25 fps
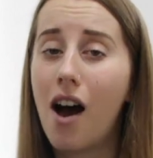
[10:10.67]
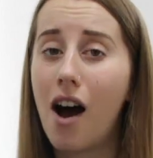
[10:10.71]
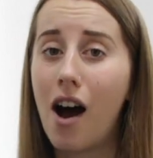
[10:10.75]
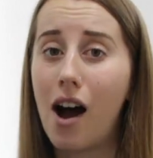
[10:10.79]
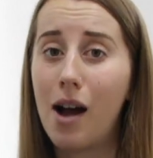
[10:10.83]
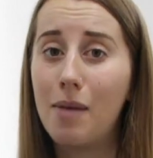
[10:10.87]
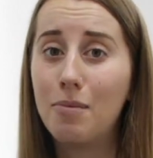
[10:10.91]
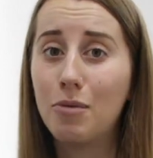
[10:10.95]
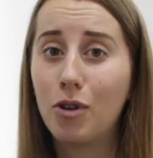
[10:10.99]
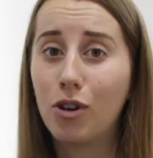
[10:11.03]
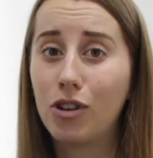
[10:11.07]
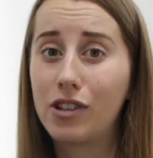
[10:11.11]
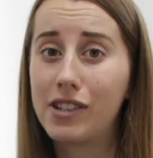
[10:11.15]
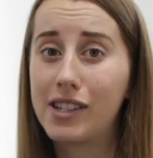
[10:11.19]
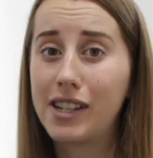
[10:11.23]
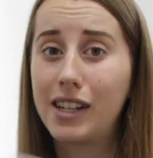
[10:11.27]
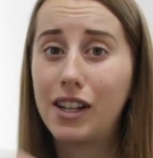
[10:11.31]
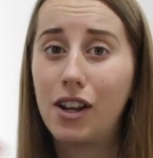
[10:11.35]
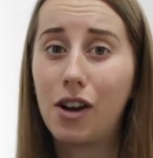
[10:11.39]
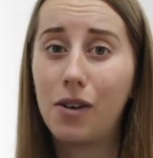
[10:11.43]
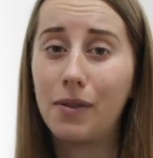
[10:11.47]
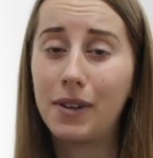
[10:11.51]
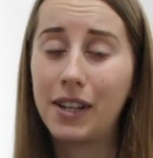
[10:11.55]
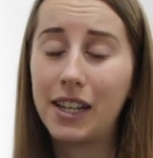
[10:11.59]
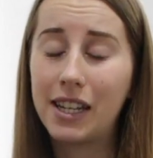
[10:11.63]
I'm honestly
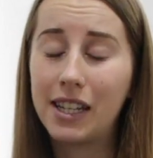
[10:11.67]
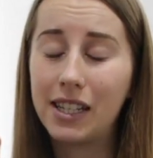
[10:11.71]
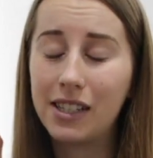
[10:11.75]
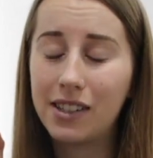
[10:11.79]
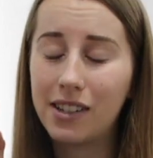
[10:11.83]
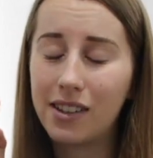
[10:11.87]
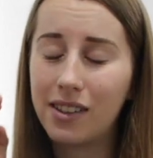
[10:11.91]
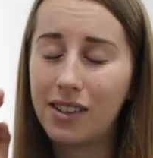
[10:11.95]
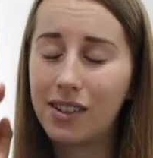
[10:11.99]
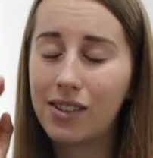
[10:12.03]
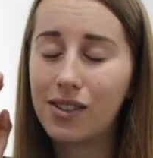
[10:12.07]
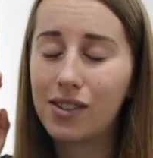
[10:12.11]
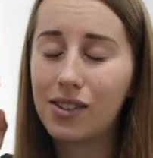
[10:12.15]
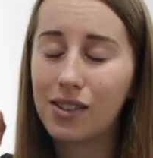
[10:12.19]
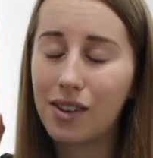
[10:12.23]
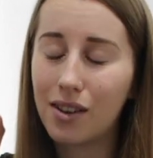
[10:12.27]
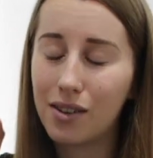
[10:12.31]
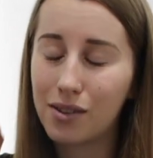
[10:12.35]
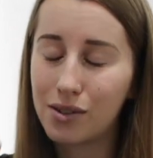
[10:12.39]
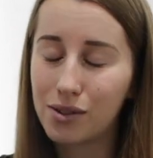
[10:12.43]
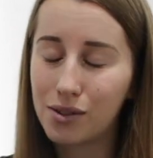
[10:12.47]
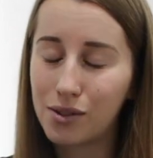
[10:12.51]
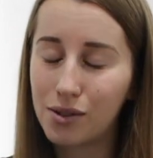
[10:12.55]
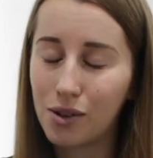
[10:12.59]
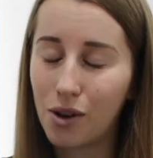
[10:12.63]
going into this
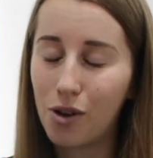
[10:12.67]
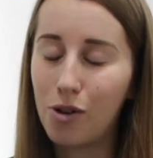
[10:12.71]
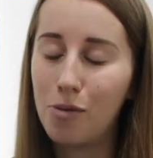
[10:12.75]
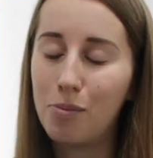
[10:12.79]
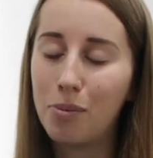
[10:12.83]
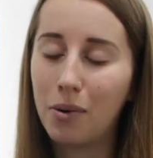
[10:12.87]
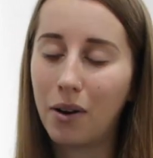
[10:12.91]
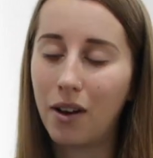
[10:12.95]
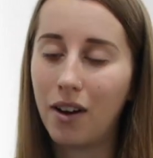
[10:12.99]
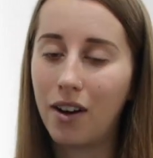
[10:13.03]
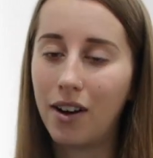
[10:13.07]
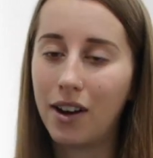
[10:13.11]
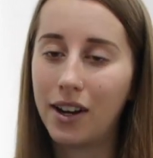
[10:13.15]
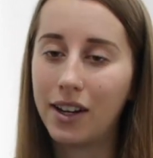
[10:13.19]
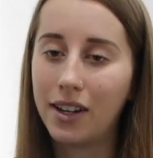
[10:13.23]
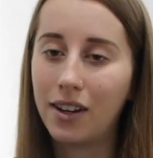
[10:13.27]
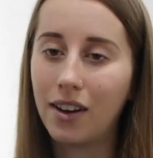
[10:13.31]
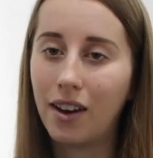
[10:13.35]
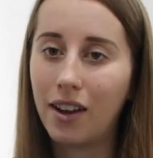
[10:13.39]
so blind.